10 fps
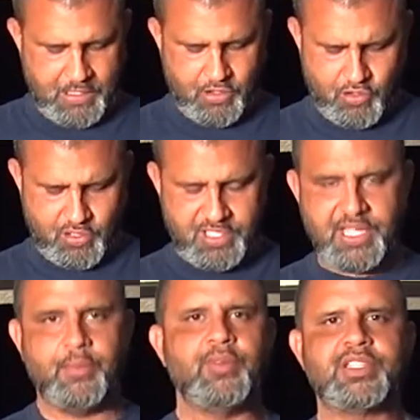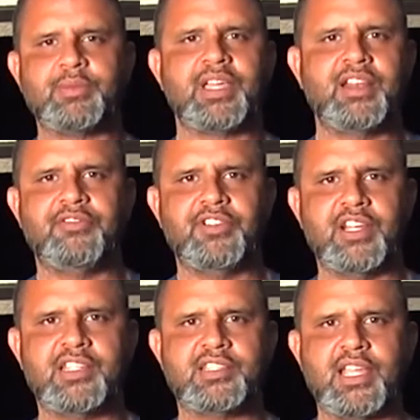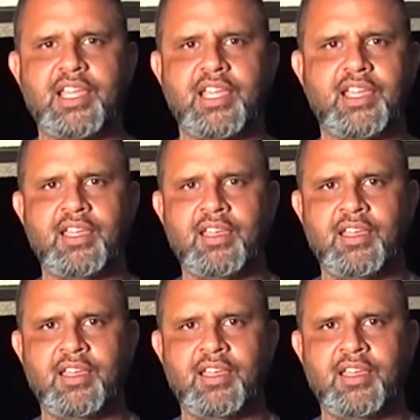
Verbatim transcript: usually something with some kind of funny saying.